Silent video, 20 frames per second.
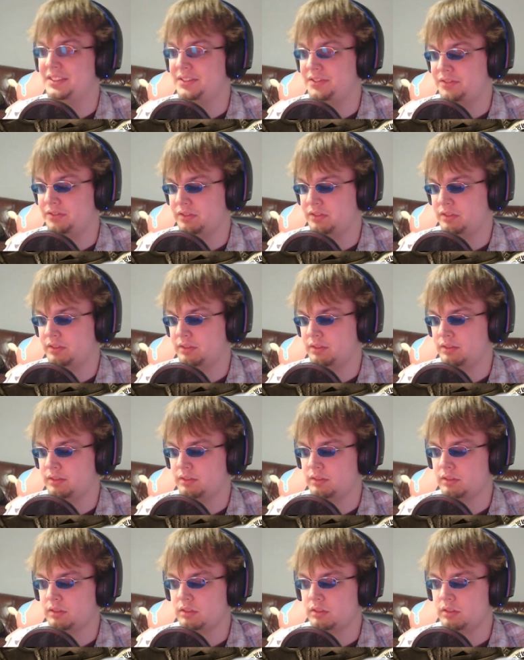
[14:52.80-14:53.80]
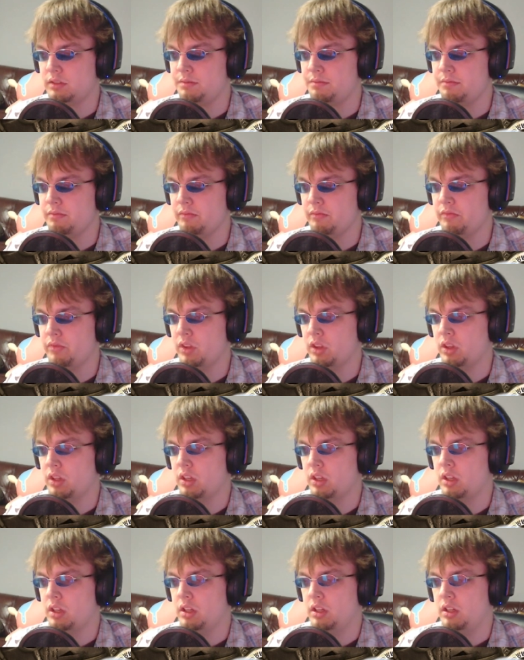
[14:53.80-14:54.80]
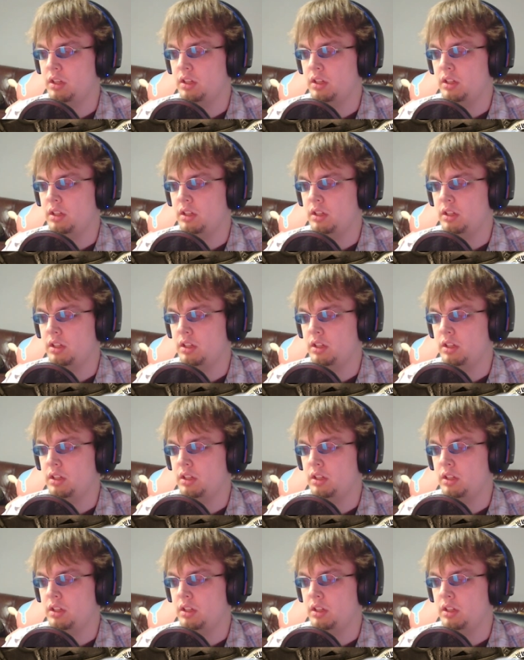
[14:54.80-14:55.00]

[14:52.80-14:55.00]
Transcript: Nothing is said.